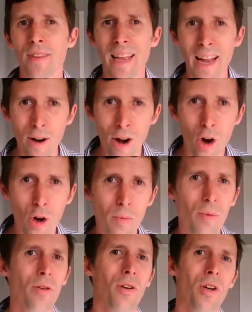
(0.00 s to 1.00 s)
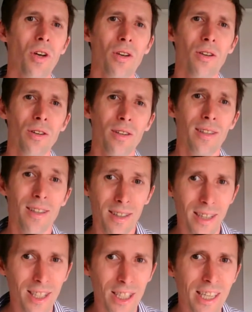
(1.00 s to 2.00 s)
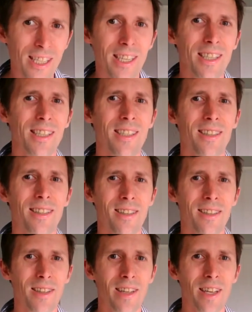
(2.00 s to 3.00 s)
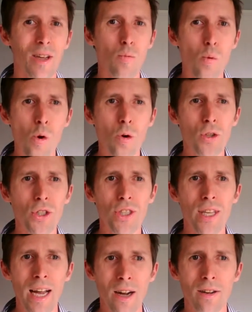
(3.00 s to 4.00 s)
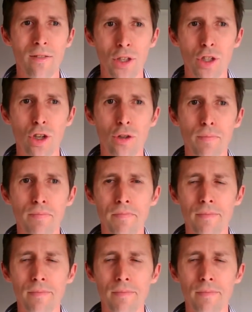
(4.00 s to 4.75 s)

Our hope, it's Jesus. He walks out of the tomb.